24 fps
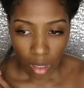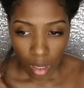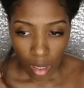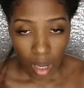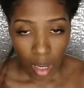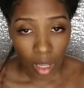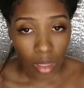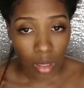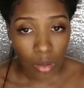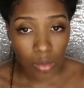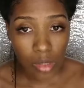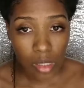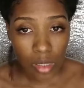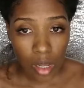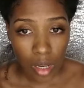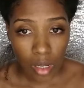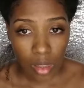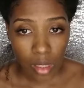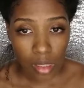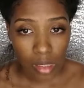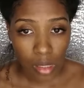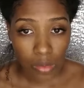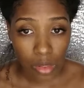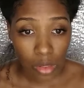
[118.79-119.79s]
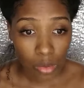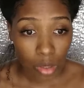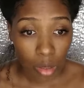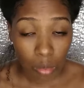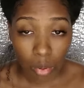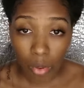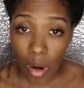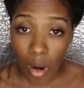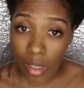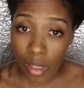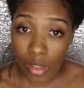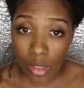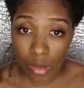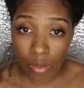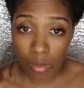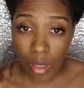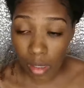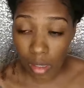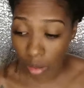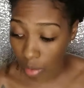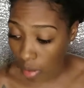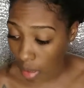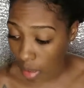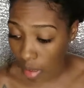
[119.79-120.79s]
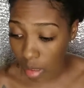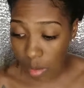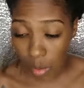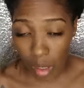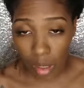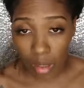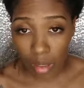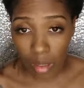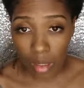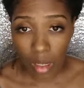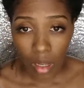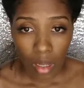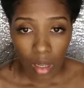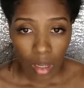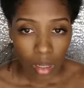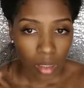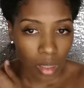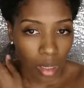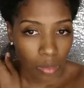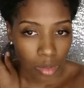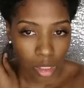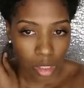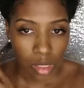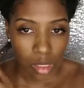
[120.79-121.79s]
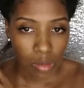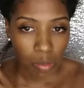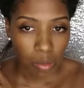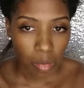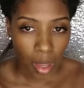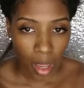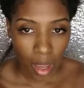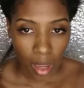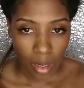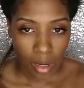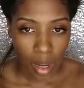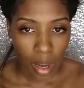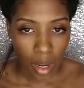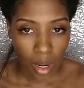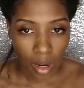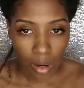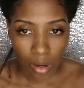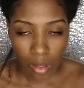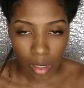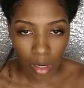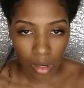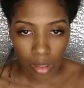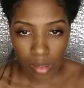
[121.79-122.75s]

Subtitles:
And there was a lot of things I was doing prior to creating this product that was just bad hair care